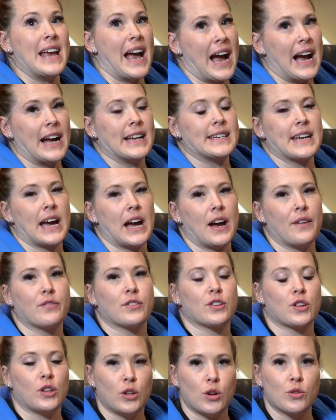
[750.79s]
had to
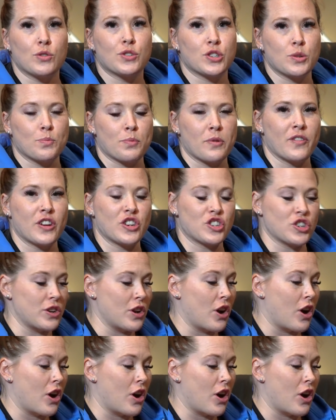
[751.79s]
have close supervision